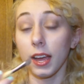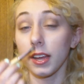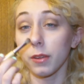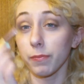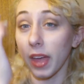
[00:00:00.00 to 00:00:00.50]

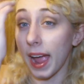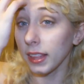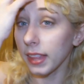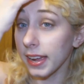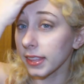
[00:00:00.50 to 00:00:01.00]
I
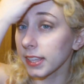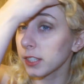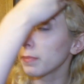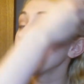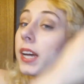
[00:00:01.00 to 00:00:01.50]
like this
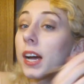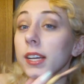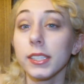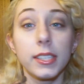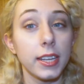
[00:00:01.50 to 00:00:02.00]

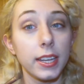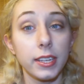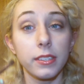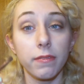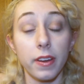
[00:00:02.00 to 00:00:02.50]
because it
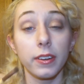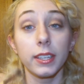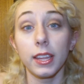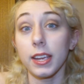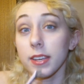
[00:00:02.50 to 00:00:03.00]
is very
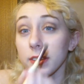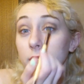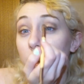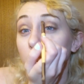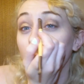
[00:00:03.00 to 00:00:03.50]
light
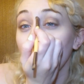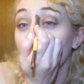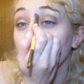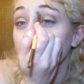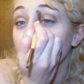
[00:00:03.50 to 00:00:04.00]
on
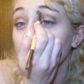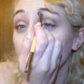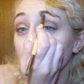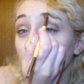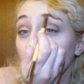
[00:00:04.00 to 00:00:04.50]
my
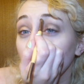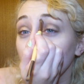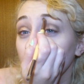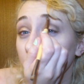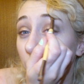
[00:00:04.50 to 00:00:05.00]
skin, so
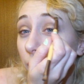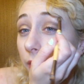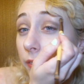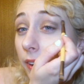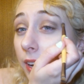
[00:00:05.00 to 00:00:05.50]
it's hard
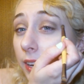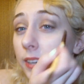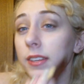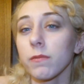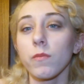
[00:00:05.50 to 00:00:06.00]
to
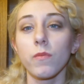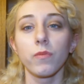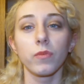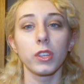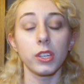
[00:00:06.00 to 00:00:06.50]
find
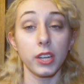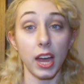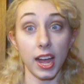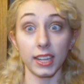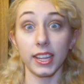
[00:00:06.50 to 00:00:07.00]
good
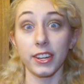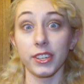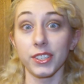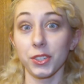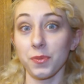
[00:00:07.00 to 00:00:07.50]

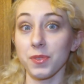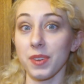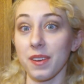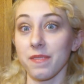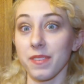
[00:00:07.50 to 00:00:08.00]
highlighters when you
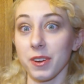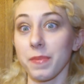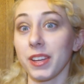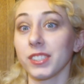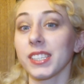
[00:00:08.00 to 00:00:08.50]
have very
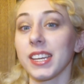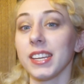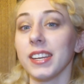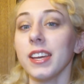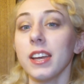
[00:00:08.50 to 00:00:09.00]
pale
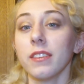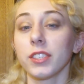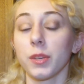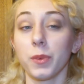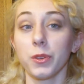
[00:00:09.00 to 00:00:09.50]
skin. For
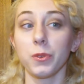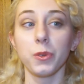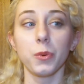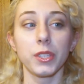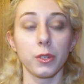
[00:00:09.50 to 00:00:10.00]
someone
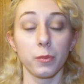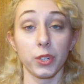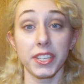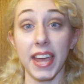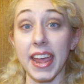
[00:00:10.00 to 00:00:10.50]
who was a little more
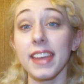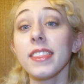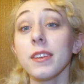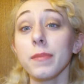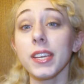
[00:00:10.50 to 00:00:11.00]
tan
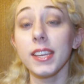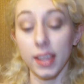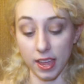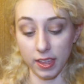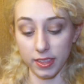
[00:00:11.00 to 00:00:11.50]
than me,
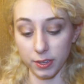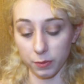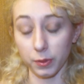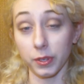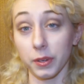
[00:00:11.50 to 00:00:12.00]
this
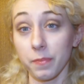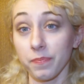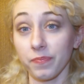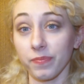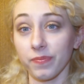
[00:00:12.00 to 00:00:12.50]
would
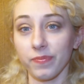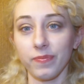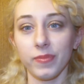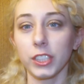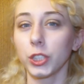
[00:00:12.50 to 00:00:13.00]

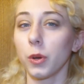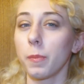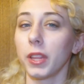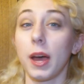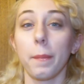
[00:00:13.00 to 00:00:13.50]
show up
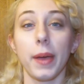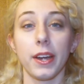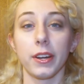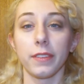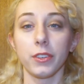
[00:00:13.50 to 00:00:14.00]
a lot
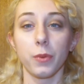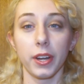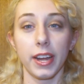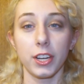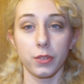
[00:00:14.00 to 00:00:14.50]
better if you
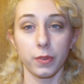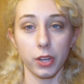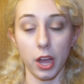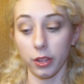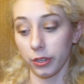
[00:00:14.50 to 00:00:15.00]
wanted actual
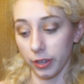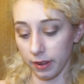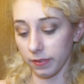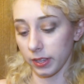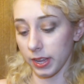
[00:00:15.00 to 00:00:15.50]
color, I
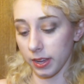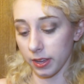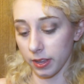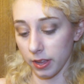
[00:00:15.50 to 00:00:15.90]
feel like.